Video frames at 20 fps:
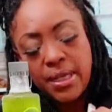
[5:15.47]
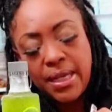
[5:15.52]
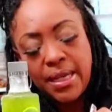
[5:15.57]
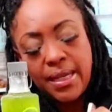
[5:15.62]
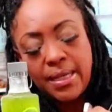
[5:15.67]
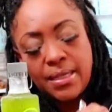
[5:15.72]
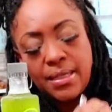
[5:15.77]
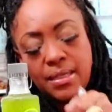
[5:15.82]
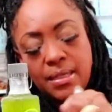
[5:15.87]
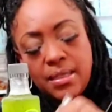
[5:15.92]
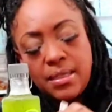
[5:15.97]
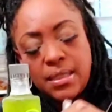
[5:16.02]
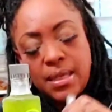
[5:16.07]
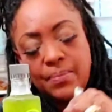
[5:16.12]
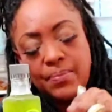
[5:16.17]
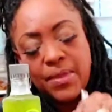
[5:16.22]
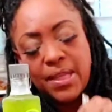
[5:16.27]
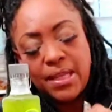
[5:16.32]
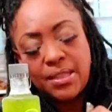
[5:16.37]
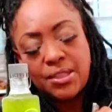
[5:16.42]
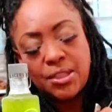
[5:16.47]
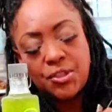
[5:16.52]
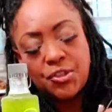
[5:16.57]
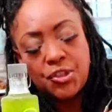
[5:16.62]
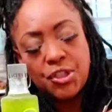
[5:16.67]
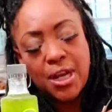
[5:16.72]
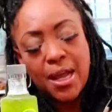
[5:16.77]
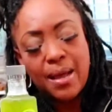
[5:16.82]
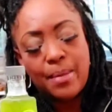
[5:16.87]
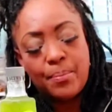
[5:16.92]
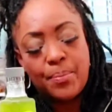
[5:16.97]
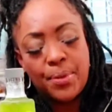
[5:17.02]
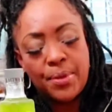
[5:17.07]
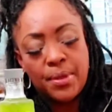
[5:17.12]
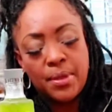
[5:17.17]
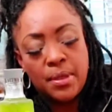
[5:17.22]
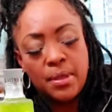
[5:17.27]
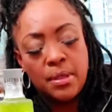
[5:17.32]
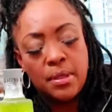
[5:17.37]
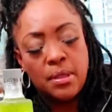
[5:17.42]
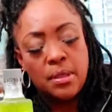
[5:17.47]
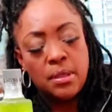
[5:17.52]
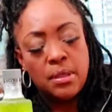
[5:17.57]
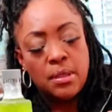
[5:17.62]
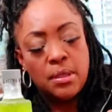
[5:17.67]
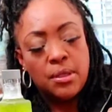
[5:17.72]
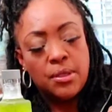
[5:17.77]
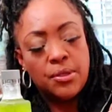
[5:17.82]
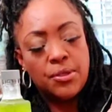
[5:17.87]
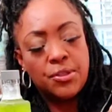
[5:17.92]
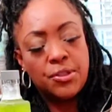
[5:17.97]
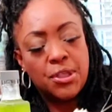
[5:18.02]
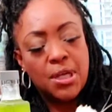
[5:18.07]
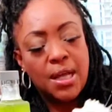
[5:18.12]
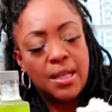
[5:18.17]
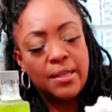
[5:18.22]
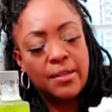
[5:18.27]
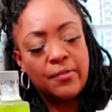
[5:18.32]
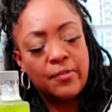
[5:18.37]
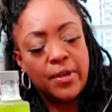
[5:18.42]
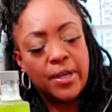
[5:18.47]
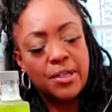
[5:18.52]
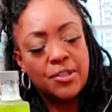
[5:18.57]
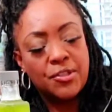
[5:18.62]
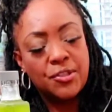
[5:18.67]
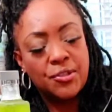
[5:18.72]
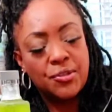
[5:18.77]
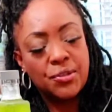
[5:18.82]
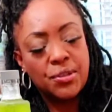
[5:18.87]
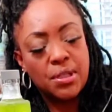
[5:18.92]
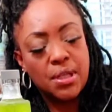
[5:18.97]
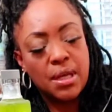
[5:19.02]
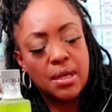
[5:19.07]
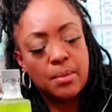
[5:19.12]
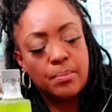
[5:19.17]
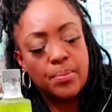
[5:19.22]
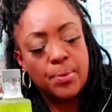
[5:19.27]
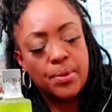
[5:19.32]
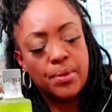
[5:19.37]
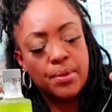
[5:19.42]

need something to chop your Jolly Ranchers up